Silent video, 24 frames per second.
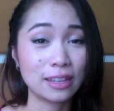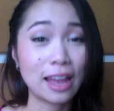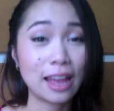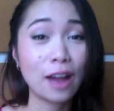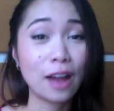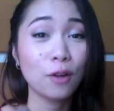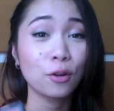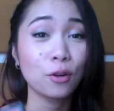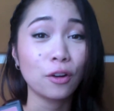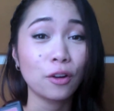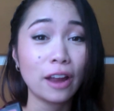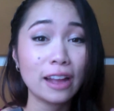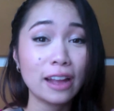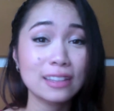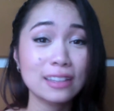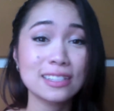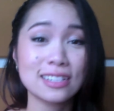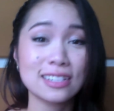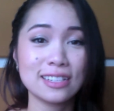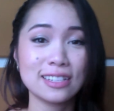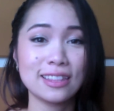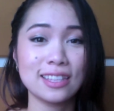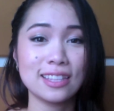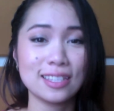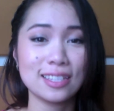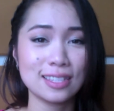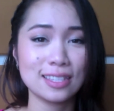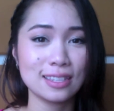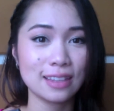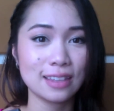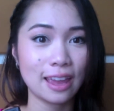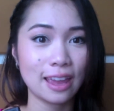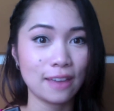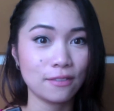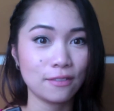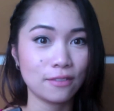Now granted, this
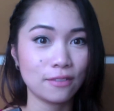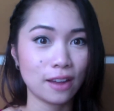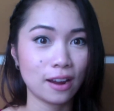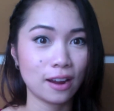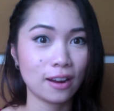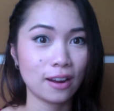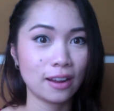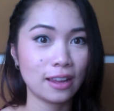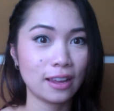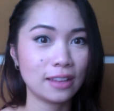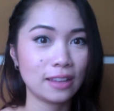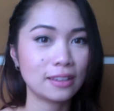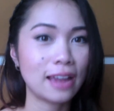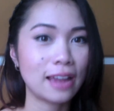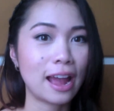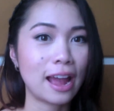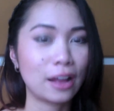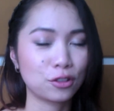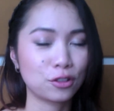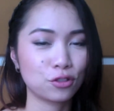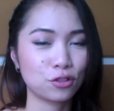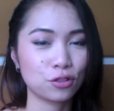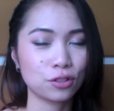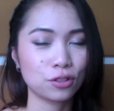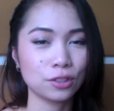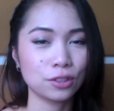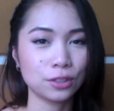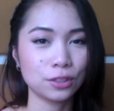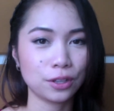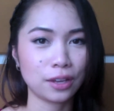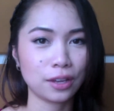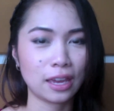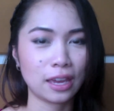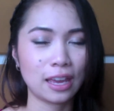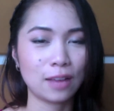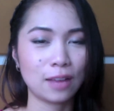is a very natural
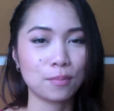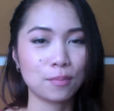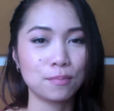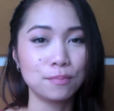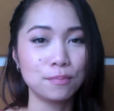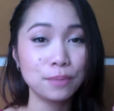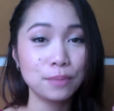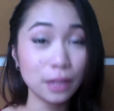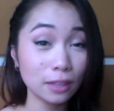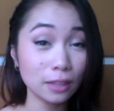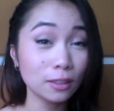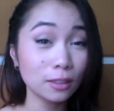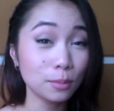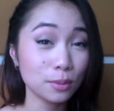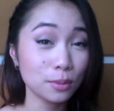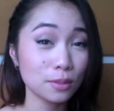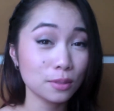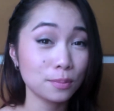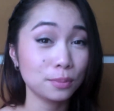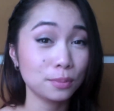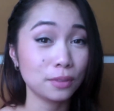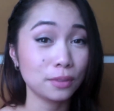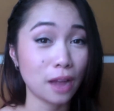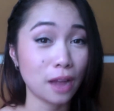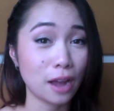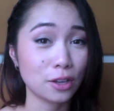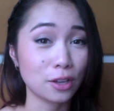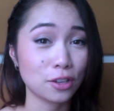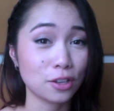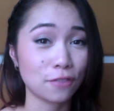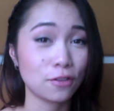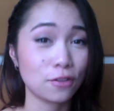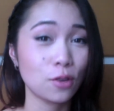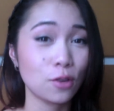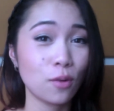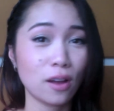looking buildable blush.
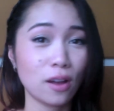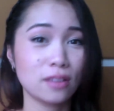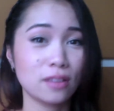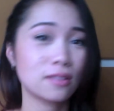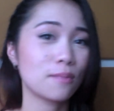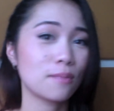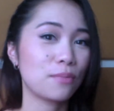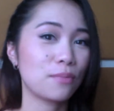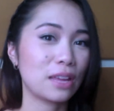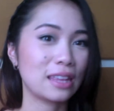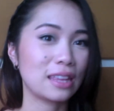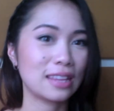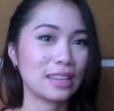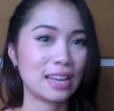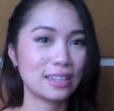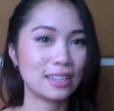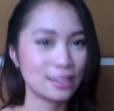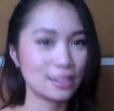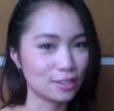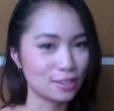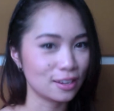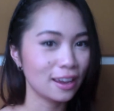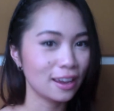If you want something that is